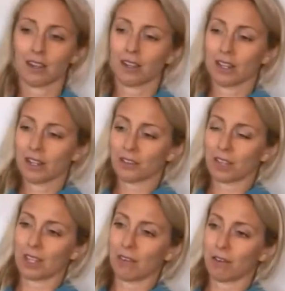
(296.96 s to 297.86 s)
You
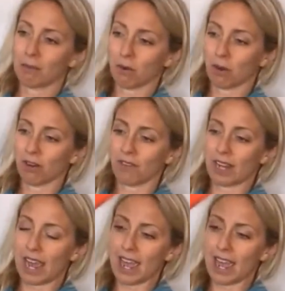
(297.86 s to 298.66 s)
can give him more of an